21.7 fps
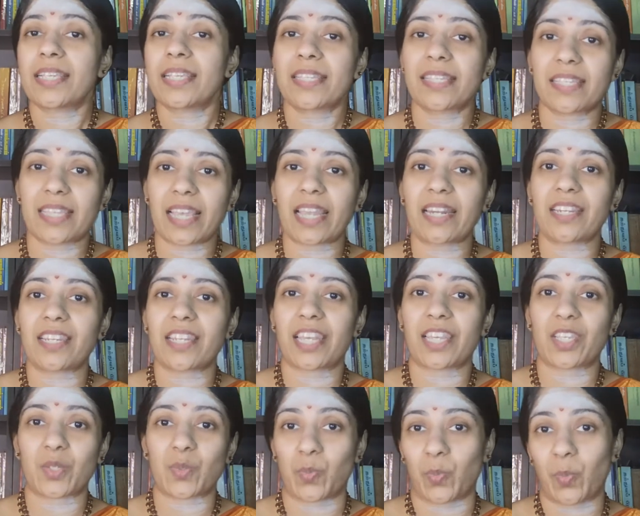sent
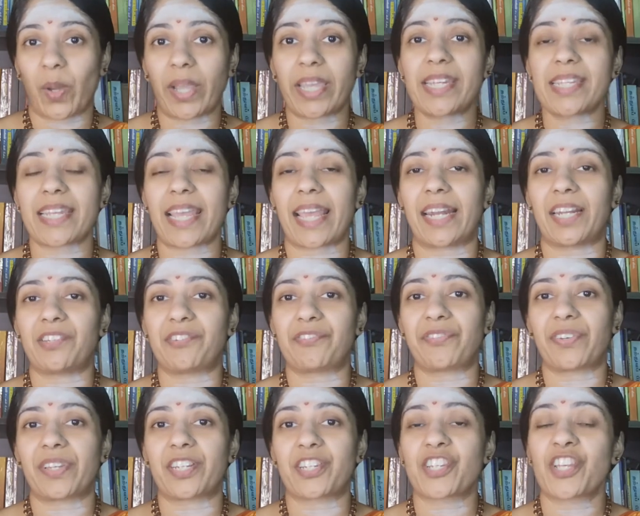his white
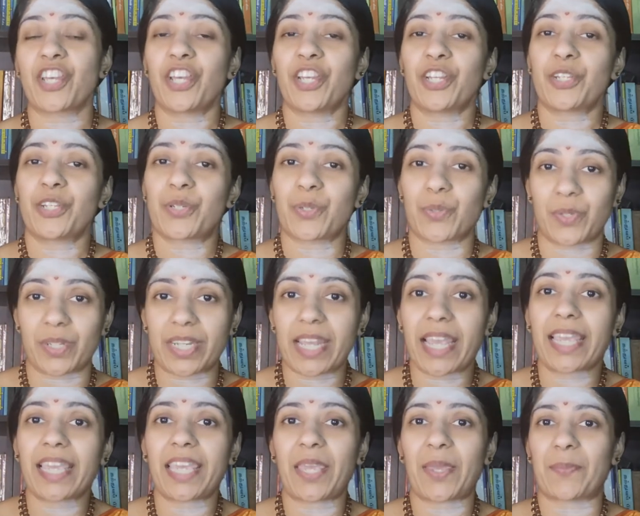elephant to
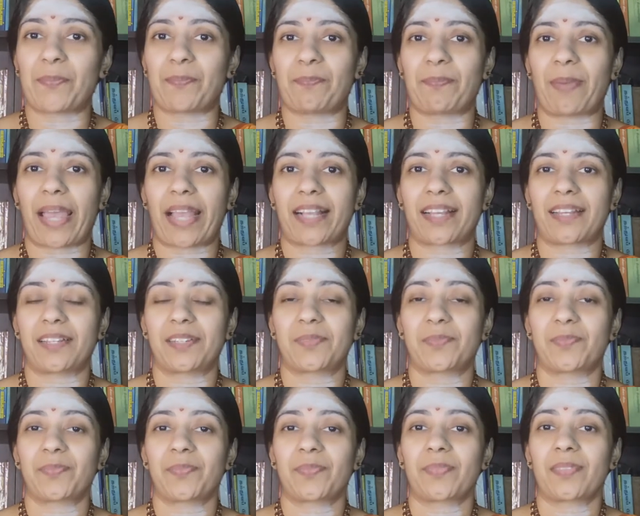take him back.
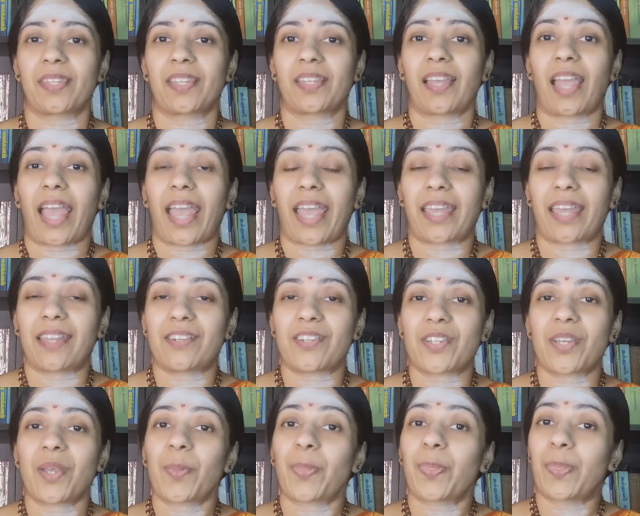
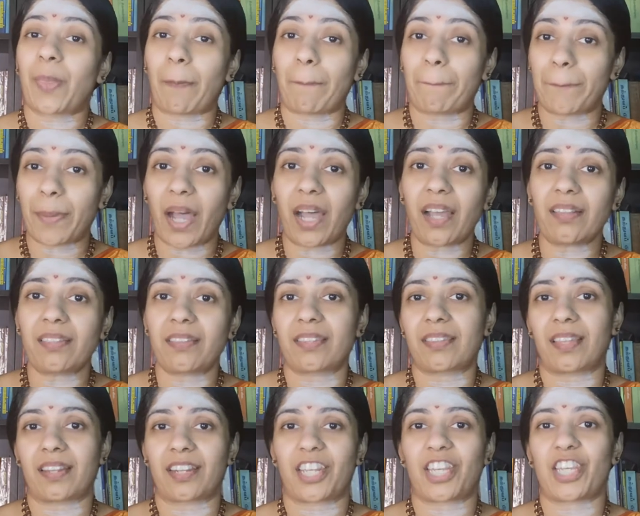And the path
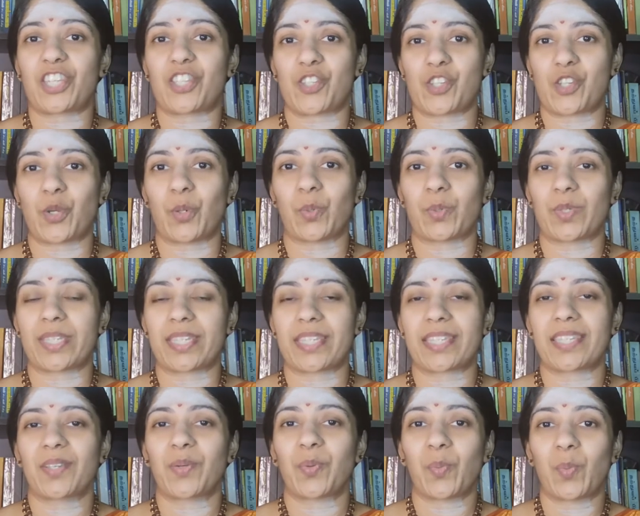that he
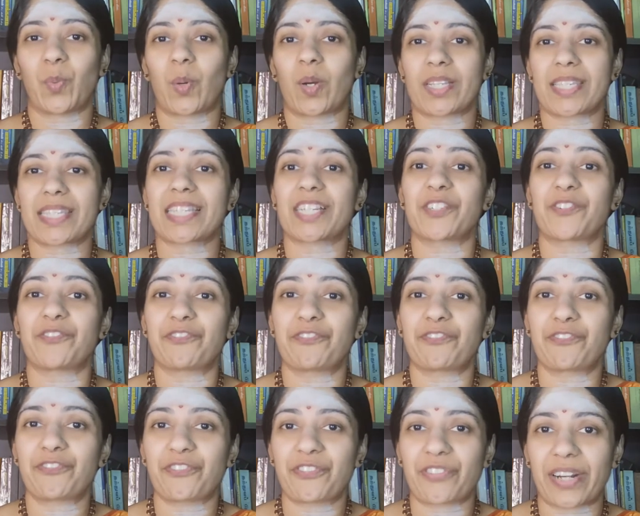chose was a
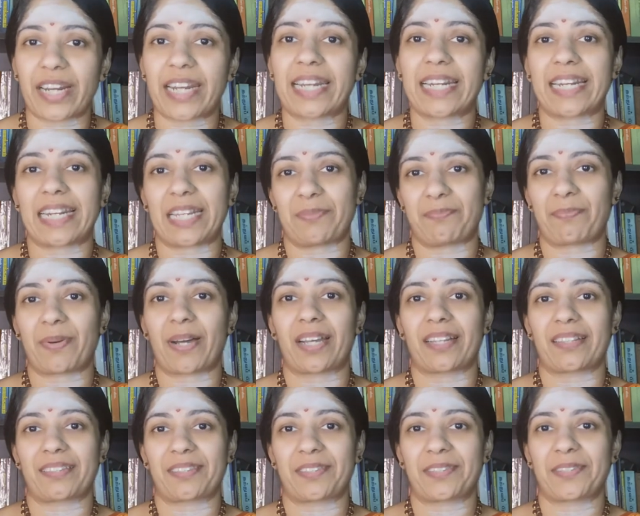friendly
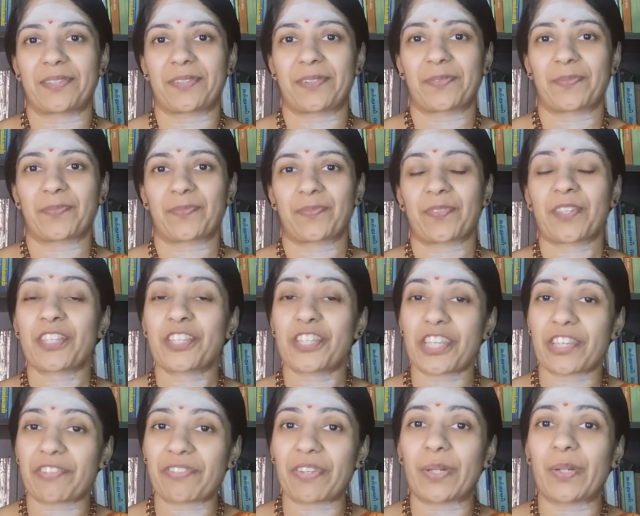path.
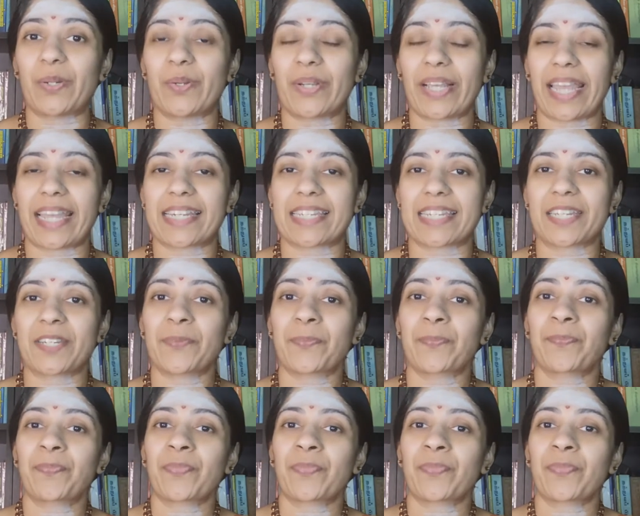So if you look at it,